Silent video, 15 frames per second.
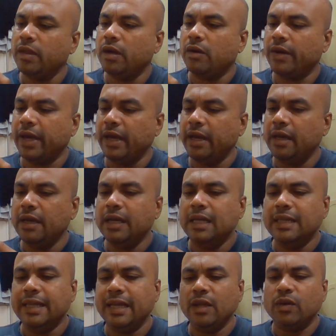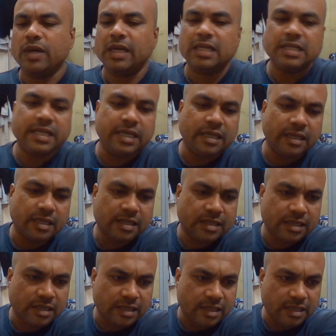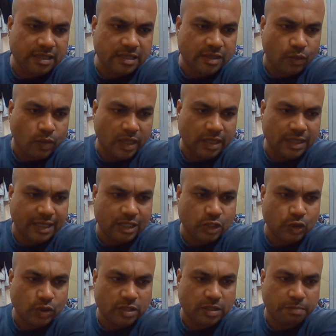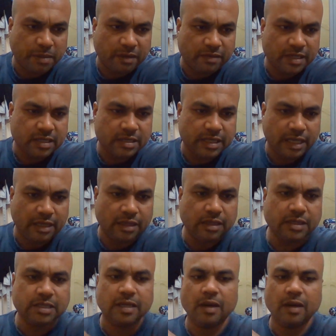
Okay, then you can see this is the one that shows the power status.